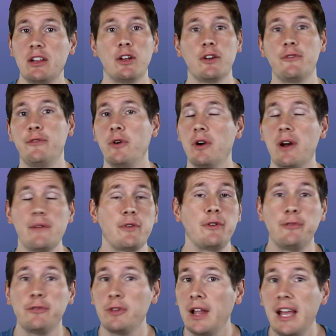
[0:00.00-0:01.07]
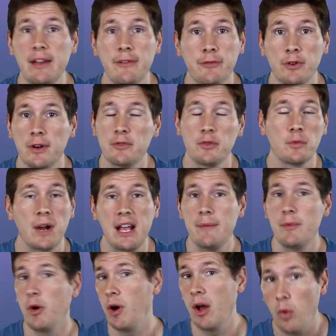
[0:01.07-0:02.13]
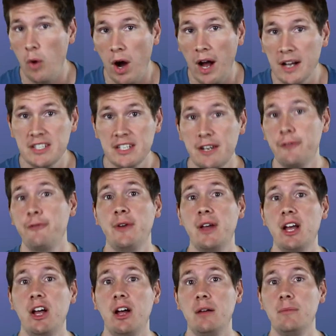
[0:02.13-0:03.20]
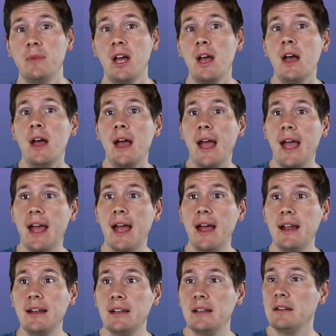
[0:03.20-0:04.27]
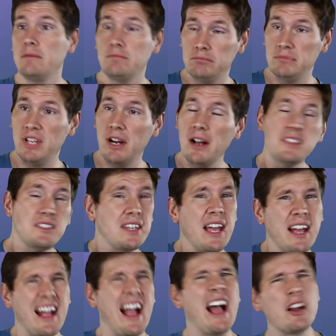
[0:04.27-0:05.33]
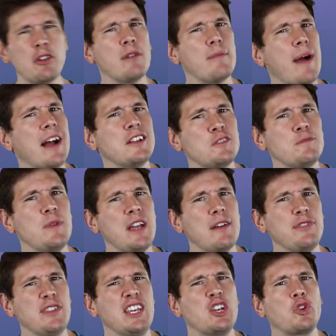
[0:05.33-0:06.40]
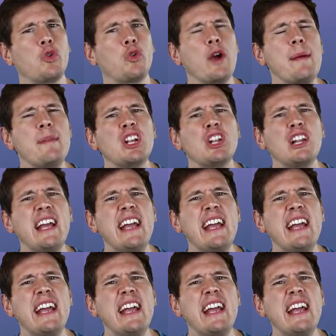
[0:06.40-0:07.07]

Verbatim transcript: I look for, every flavor of the rainbow I want in a film, and dare I say it kind of reminds me of the criminally